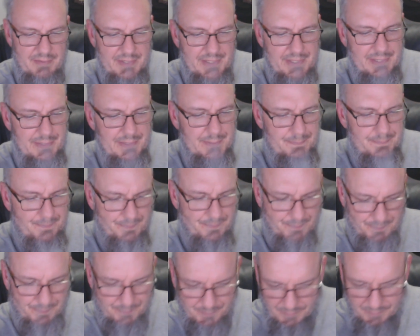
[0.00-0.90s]
here,
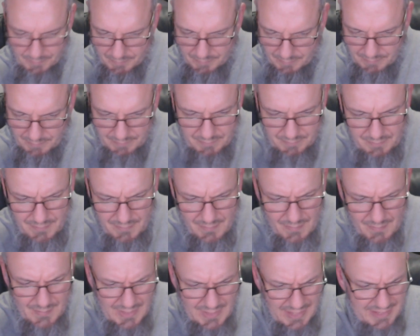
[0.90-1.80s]

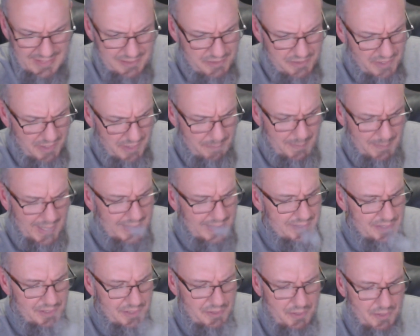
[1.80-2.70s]
he took it back
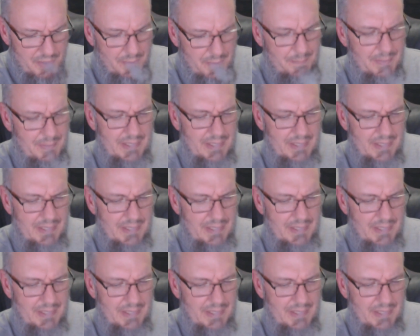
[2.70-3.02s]
to Europe,